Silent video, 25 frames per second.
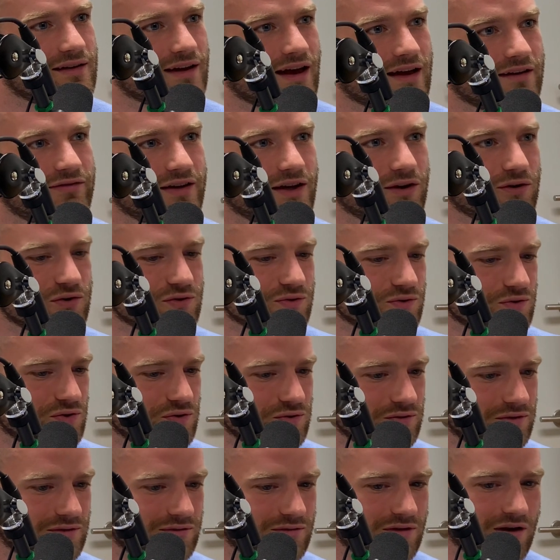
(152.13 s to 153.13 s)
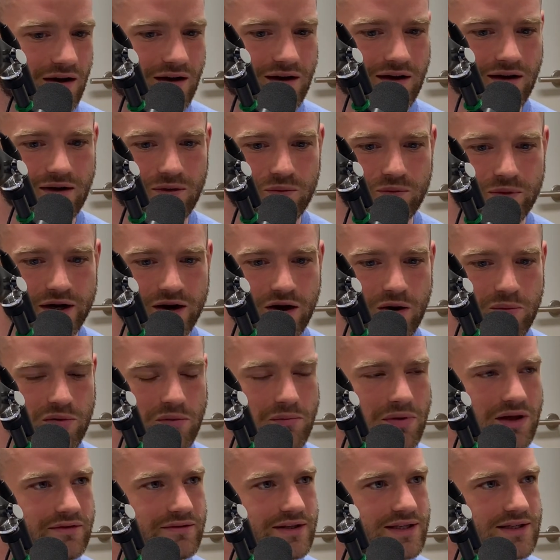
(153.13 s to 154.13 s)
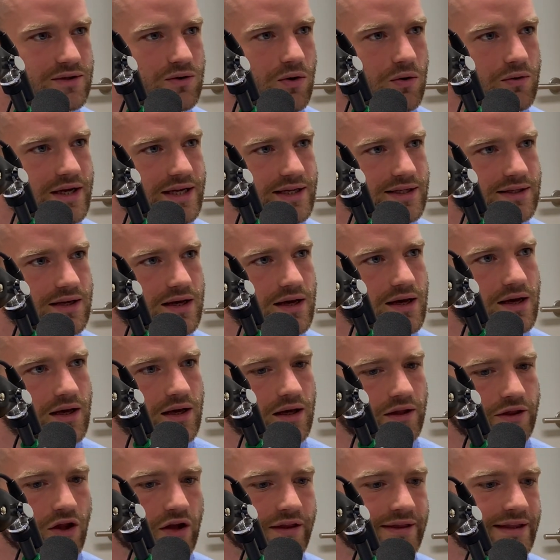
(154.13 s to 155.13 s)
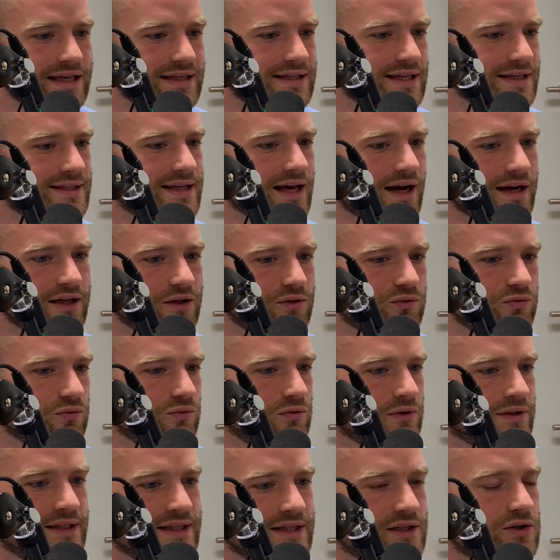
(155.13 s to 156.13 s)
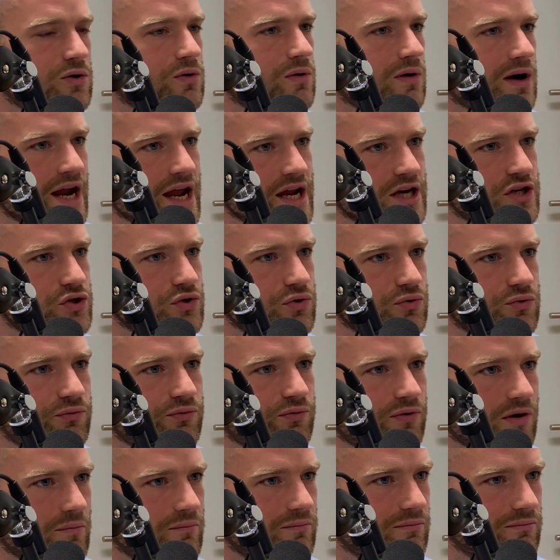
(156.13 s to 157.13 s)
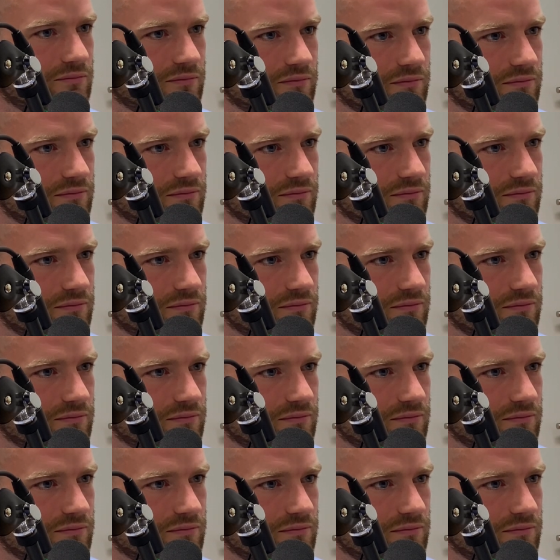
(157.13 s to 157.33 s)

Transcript: I think, also should uh, read up about these stories. Not necessarily to discourage you from